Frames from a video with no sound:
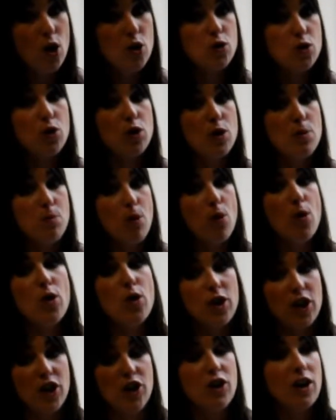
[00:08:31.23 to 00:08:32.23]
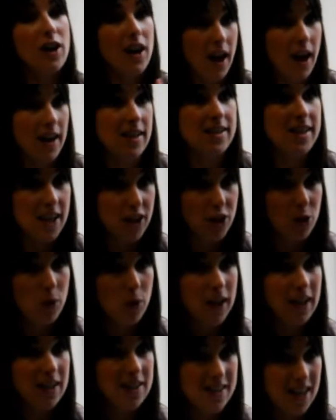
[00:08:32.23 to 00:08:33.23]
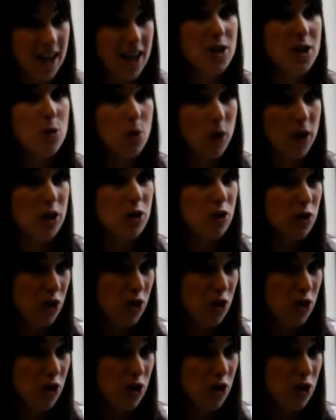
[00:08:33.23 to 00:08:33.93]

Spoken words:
So the more that your clients let you in and tell you what